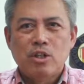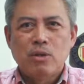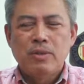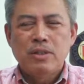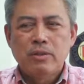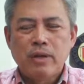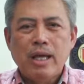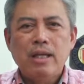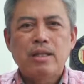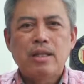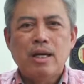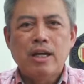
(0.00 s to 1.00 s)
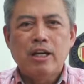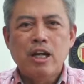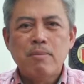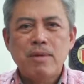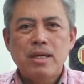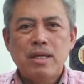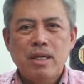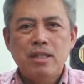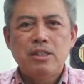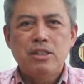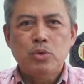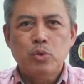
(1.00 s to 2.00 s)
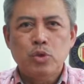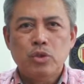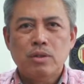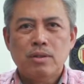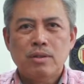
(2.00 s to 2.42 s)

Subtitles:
of this great academic institution,